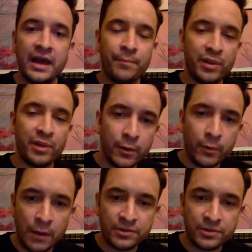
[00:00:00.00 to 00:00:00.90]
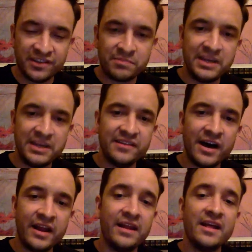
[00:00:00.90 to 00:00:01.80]
and play around with the speeds
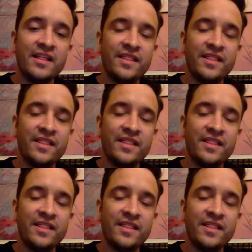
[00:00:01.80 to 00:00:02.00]
on it.